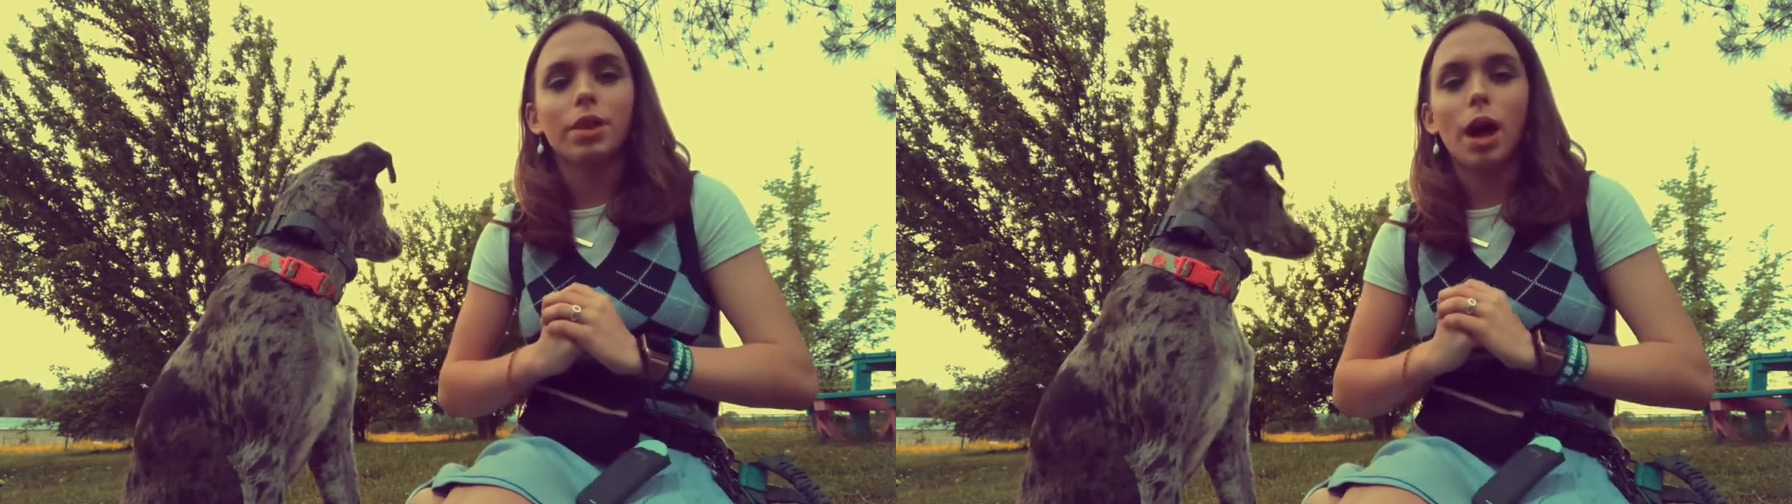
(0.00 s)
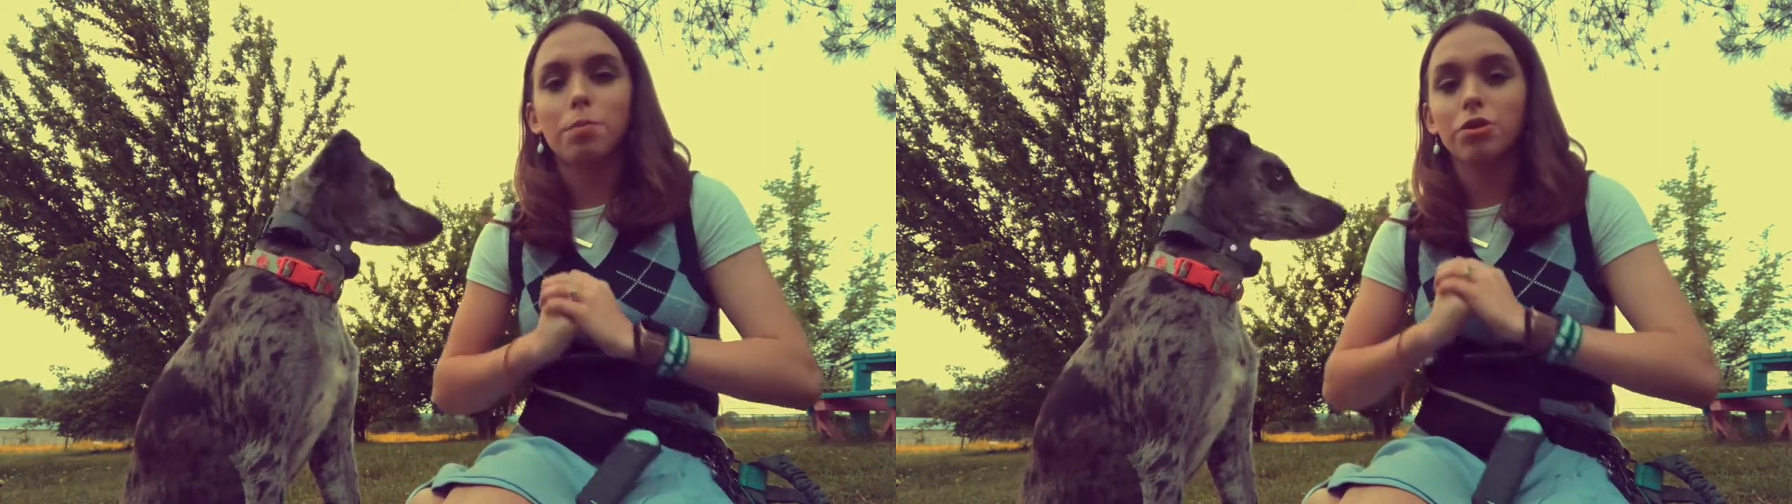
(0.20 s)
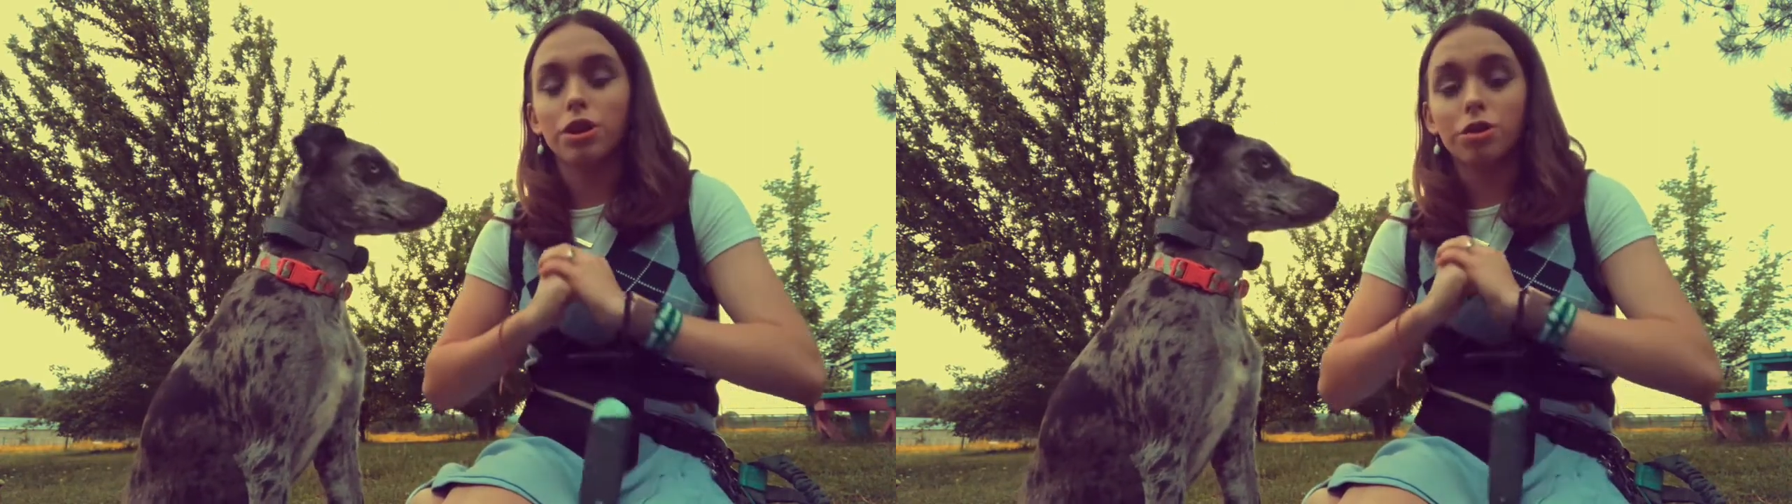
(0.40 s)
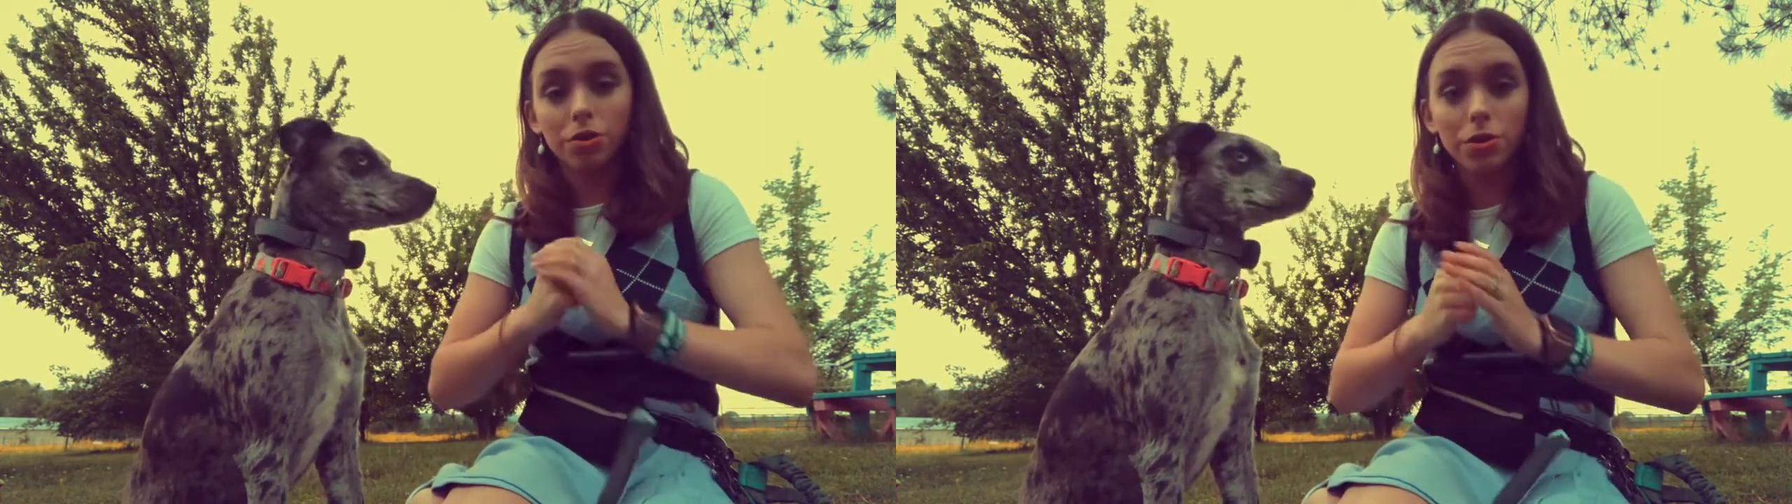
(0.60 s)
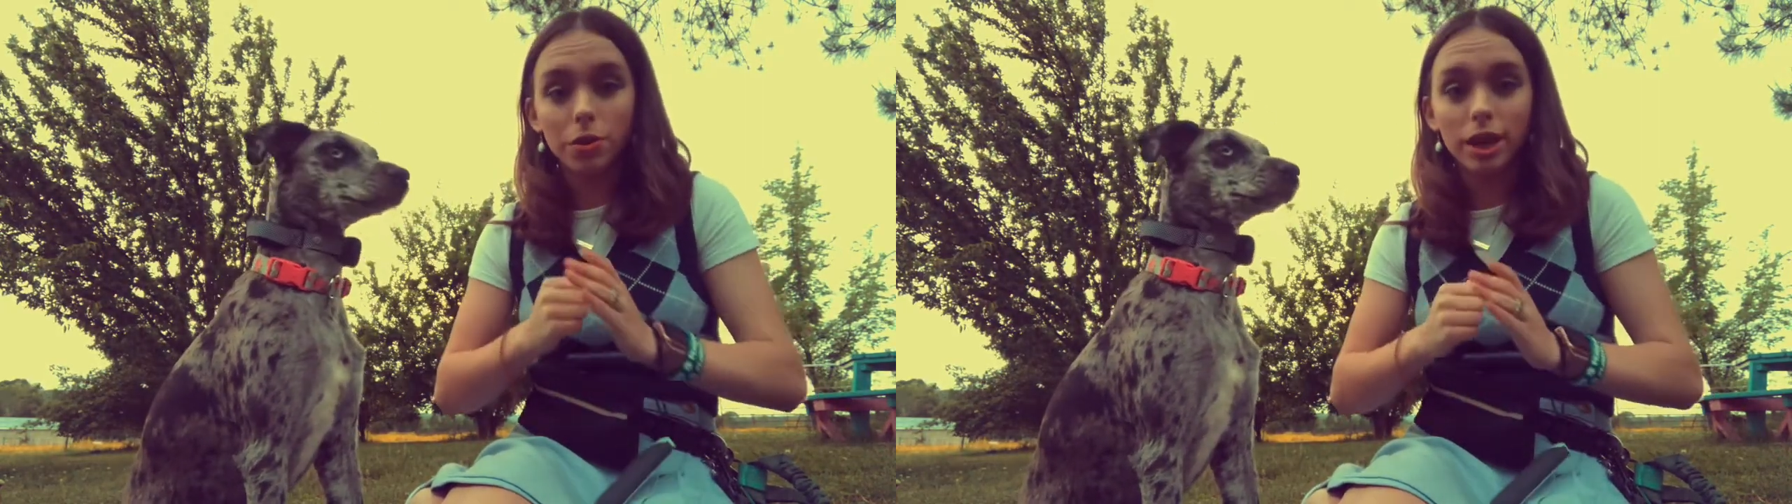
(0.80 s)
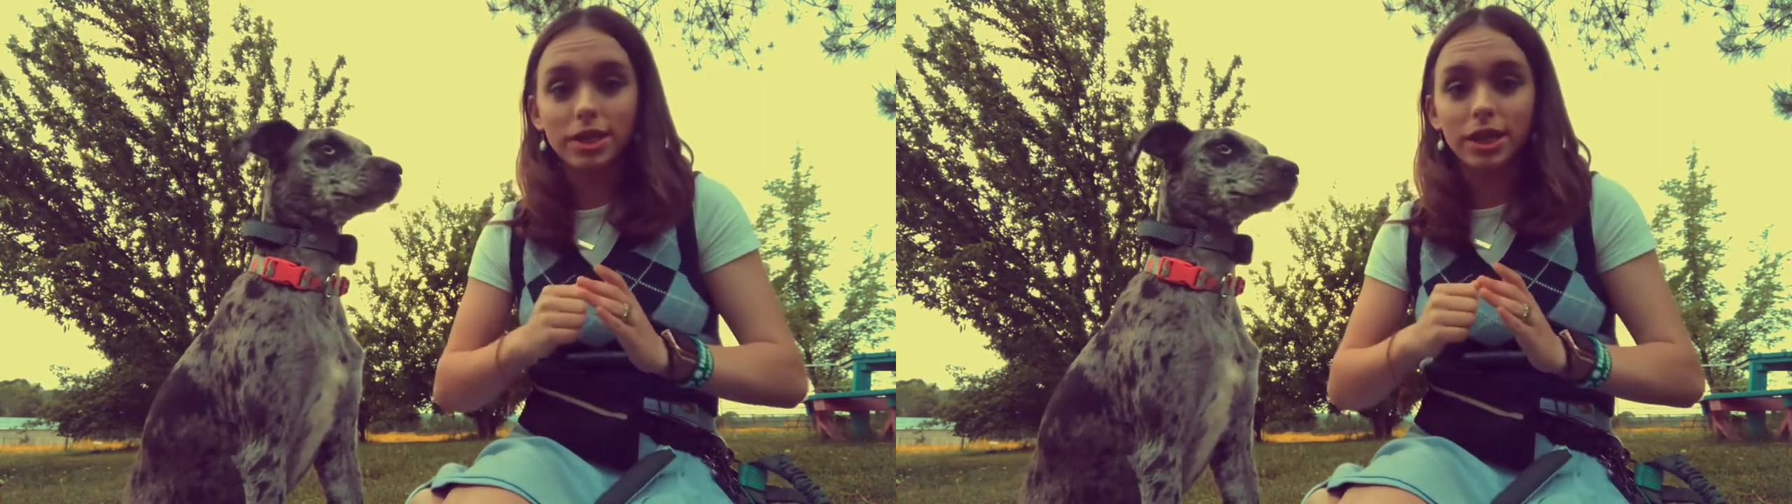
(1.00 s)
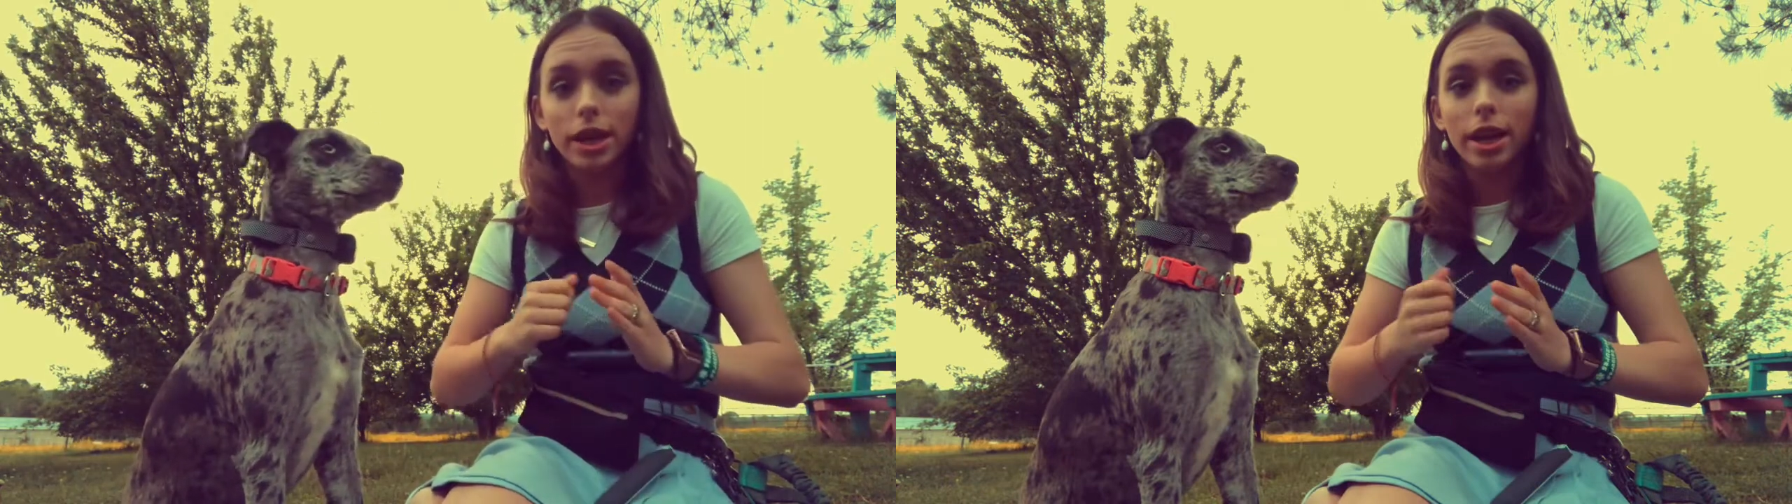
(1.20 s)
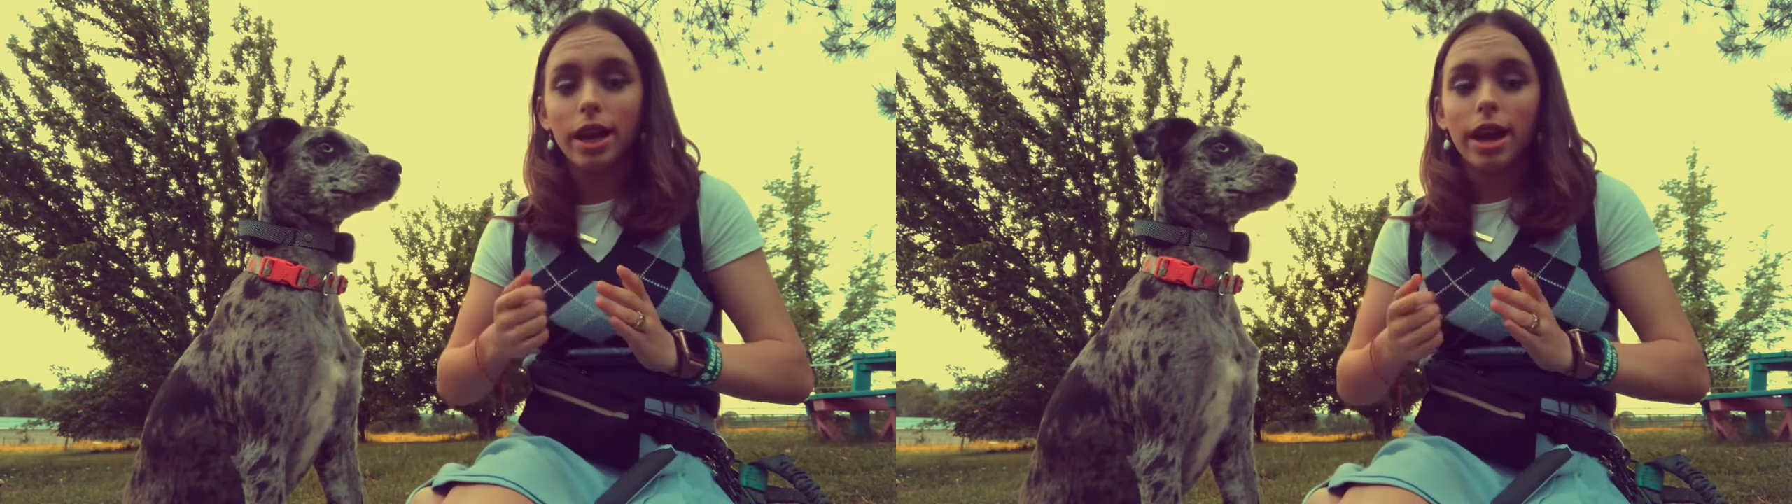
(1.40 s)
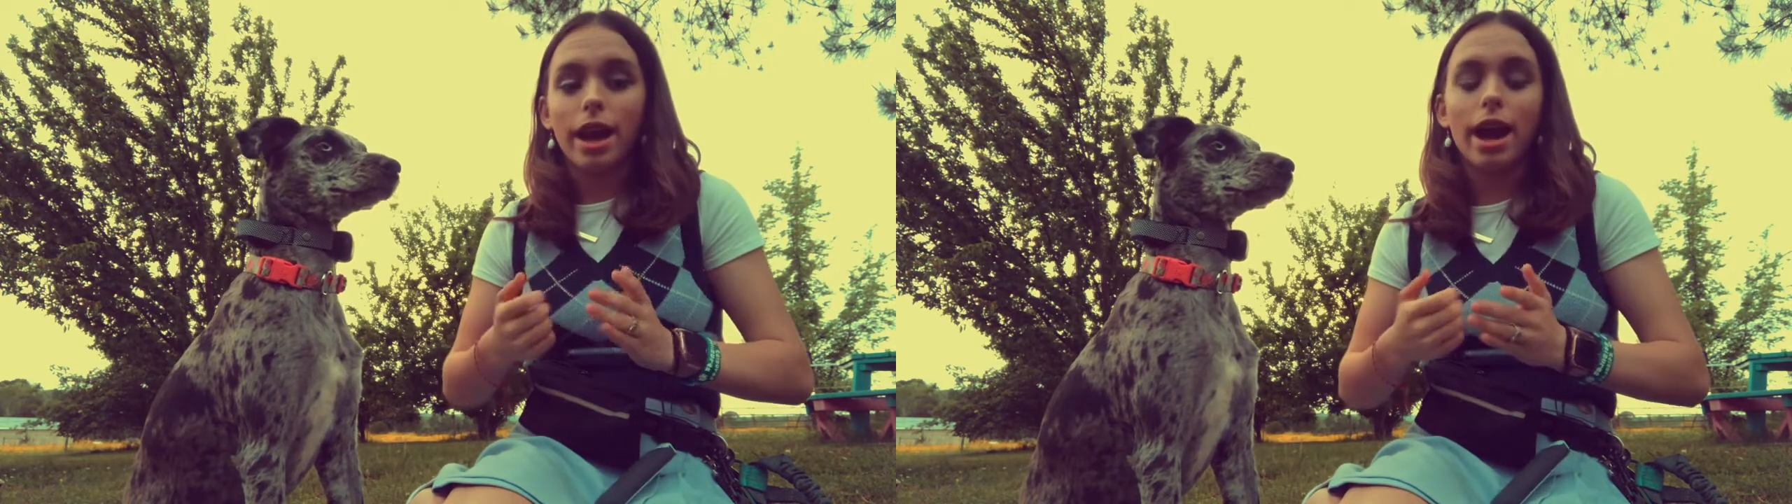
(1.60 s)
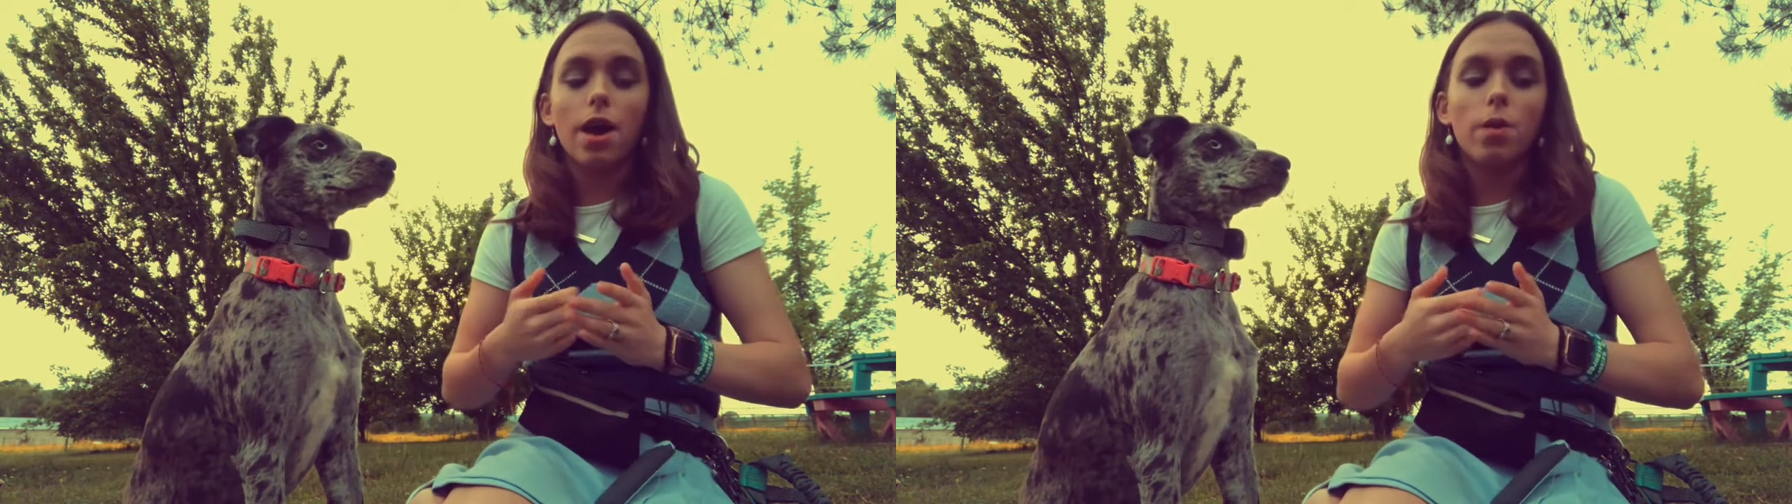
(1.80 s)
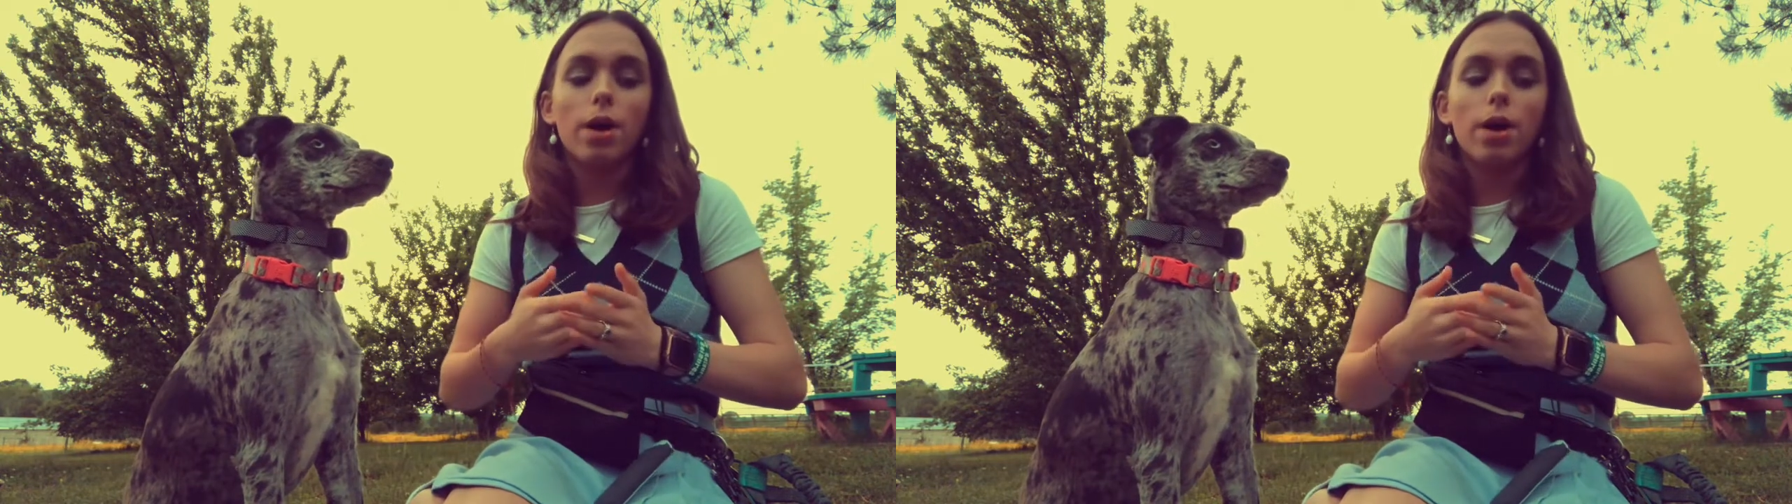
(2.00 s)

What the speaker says: just going to show you guys how